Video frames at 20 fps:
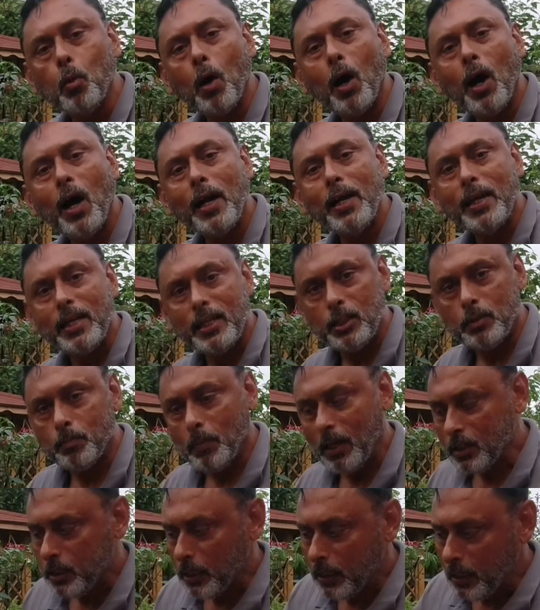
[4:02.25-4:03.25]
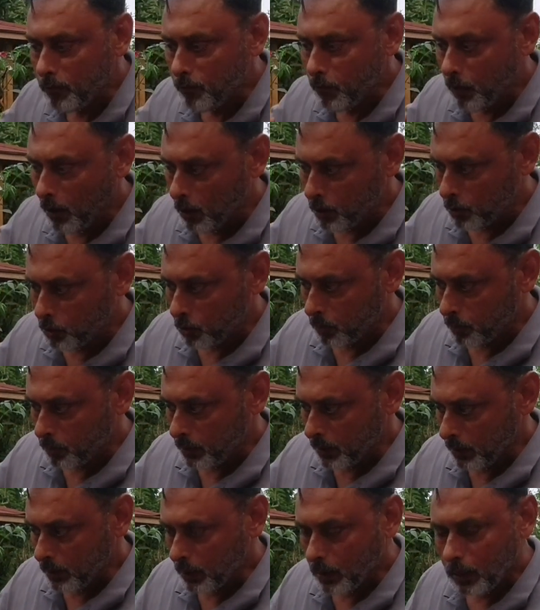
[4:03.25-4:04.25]
Why is my chili flower
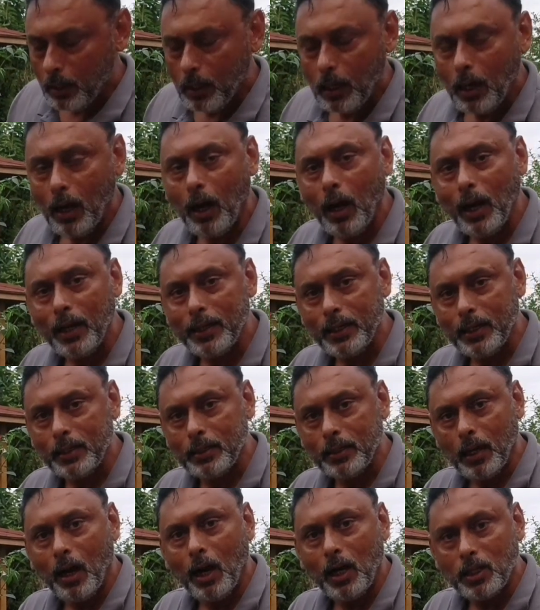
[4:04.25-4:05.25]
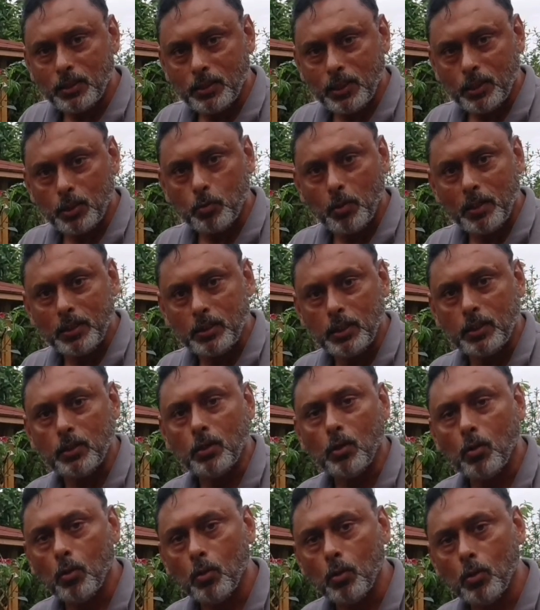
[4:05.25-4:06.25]
dropping? I get asked this
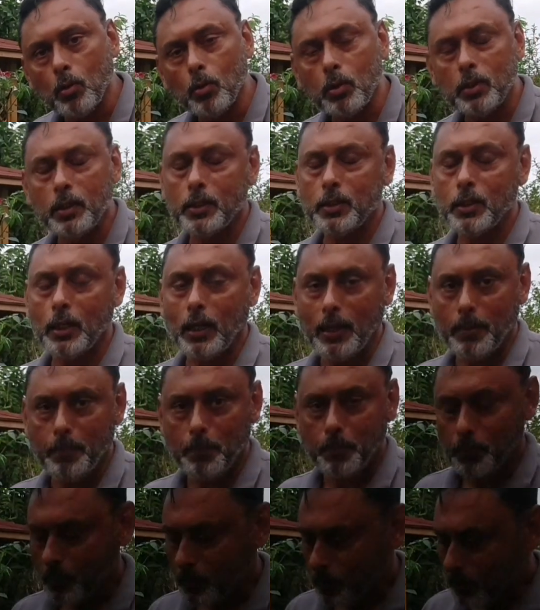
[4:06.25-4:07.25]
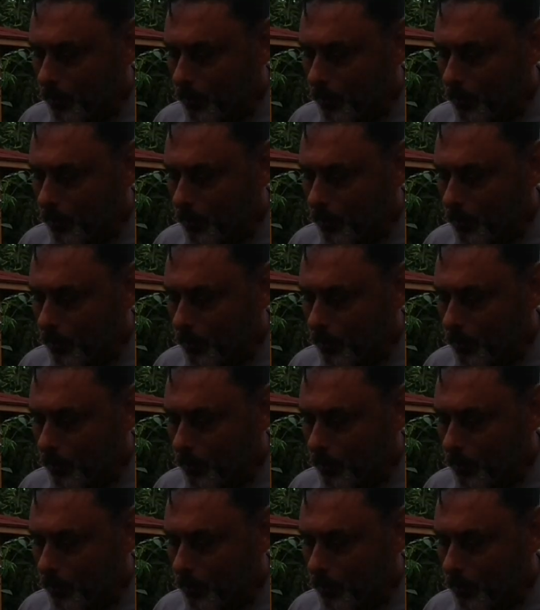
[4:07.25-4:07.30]
question all the time.